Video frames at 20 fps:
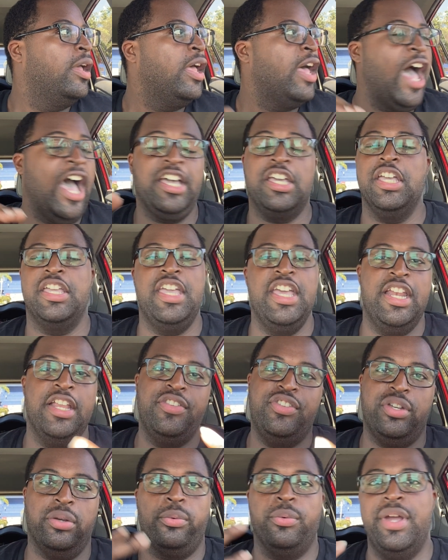I could get
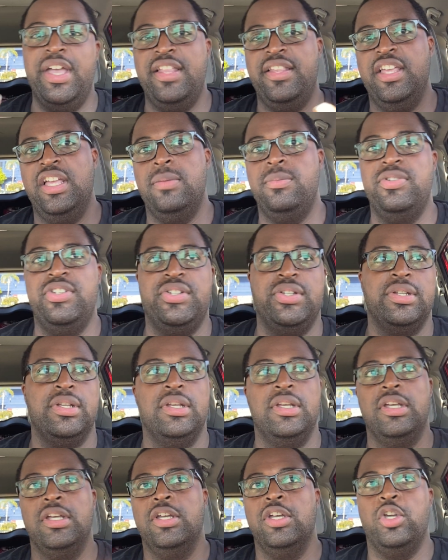into rhythms,
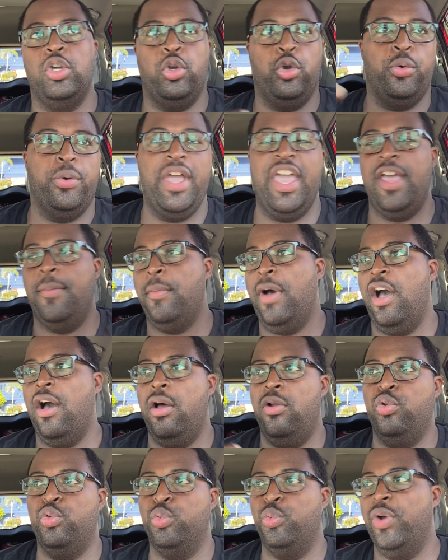create my
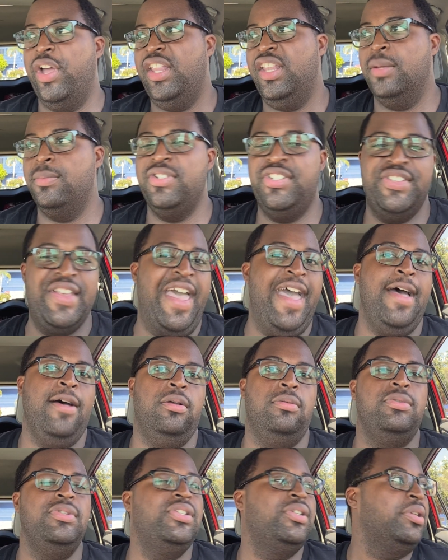own rhythm
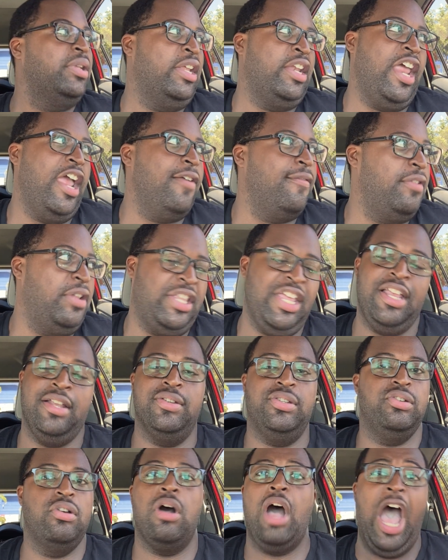sounds and everything.
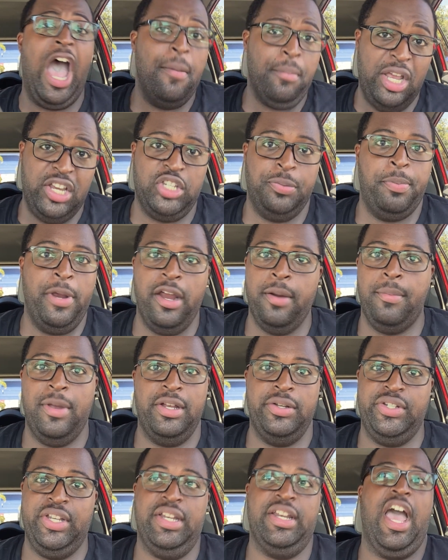So I'm
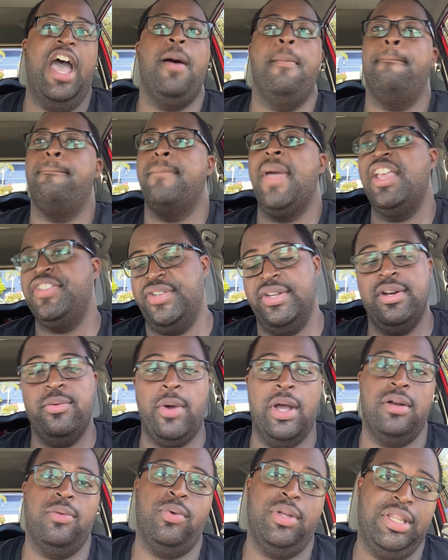experimenting. I'm messing
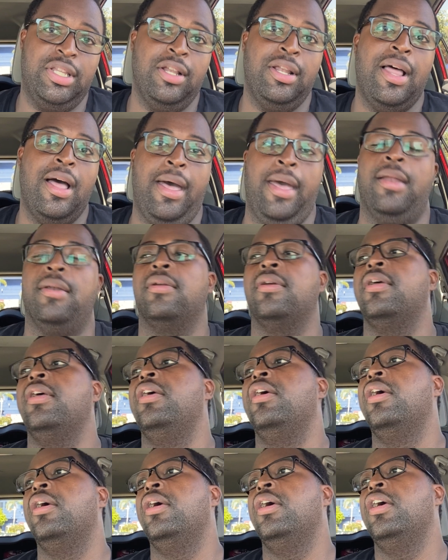around with a lot.
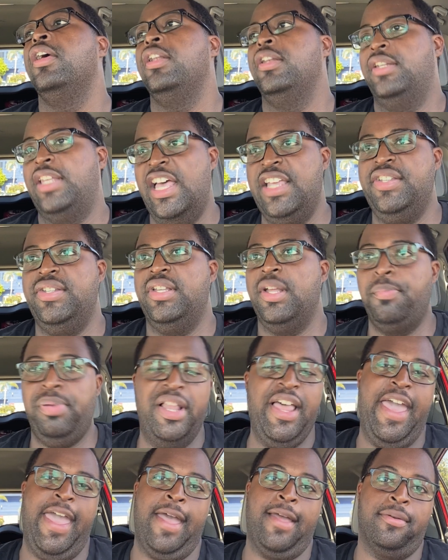That's the
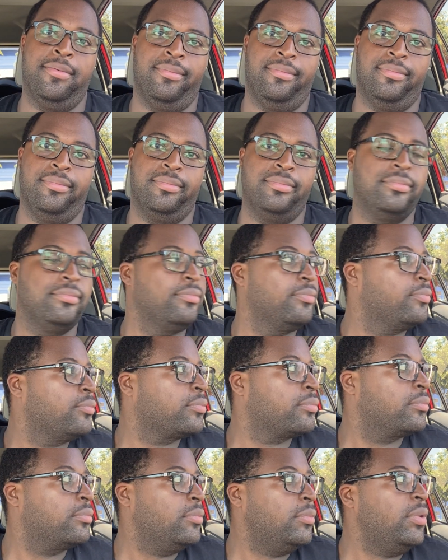plan.
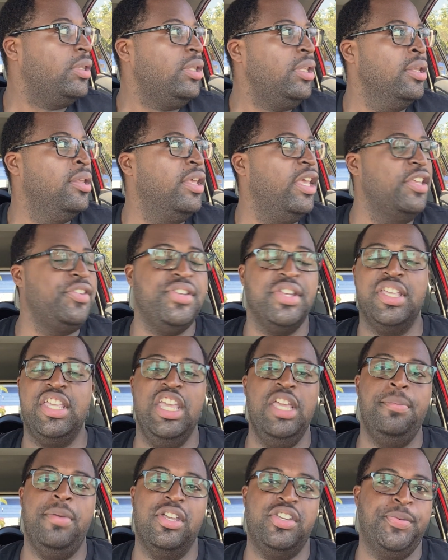Is to
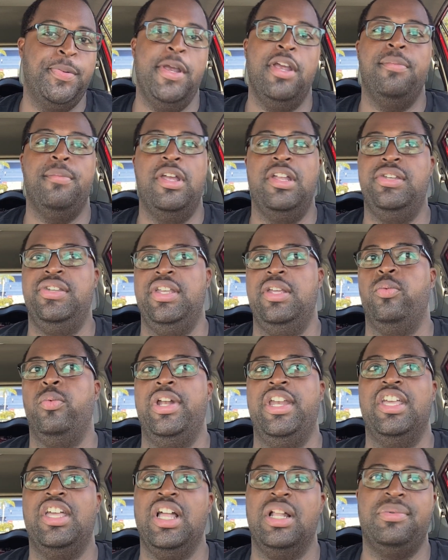keep experimenting when
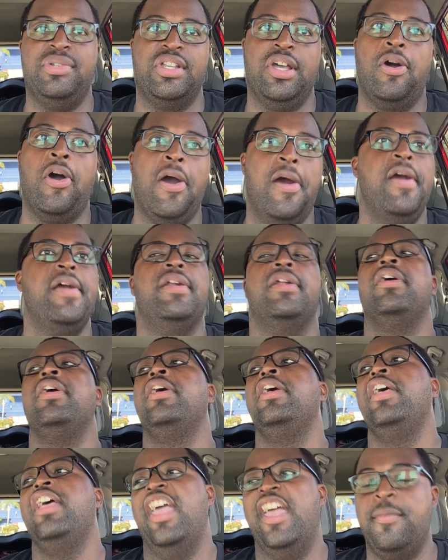it comes to art
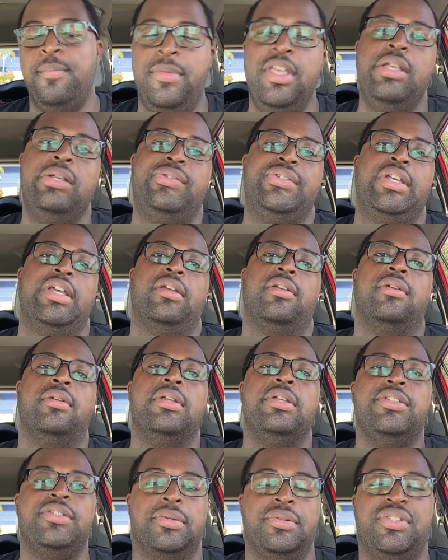and music.
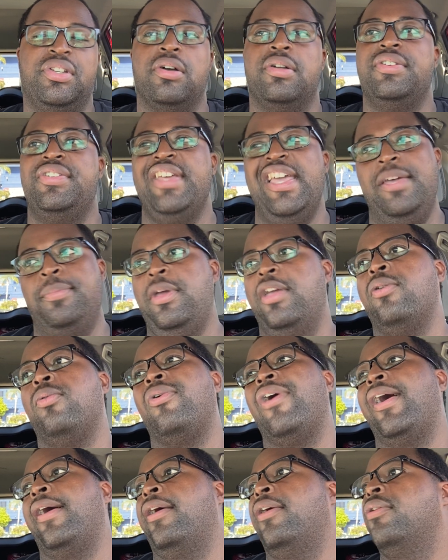So it's going to take me a
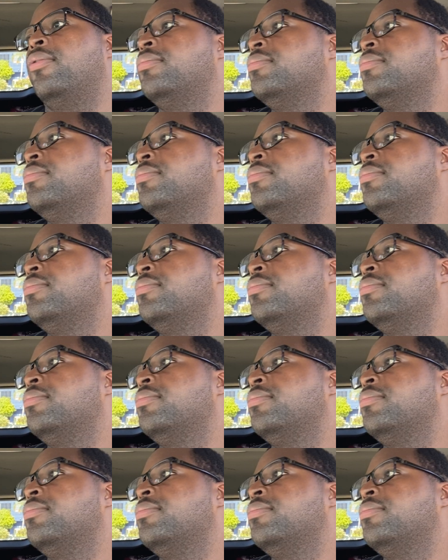while.